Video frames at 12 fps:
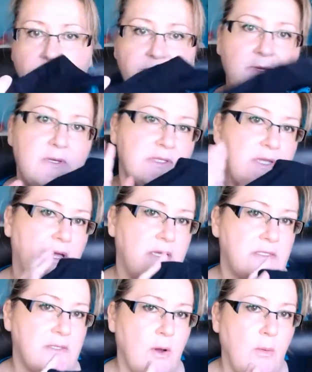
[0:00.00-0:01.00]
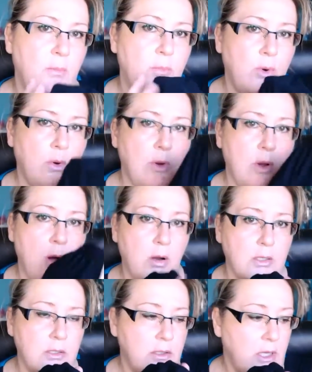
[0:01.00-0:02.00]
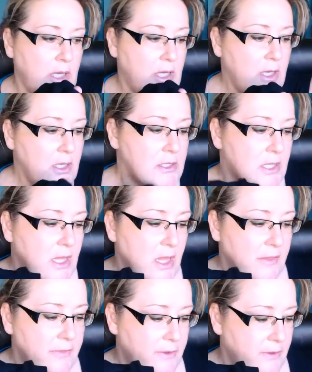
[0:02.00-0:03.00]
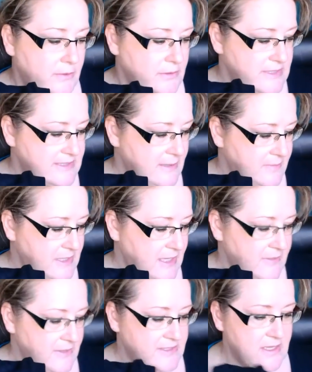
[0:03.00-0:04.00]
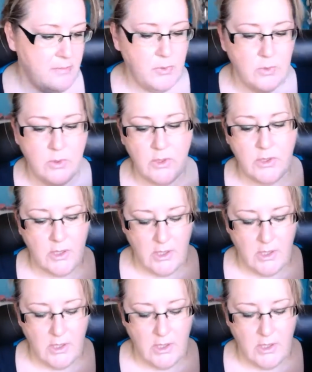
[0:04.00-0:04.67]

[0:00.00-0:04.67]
one feels like it's got more cotton in it than some of the others I bought.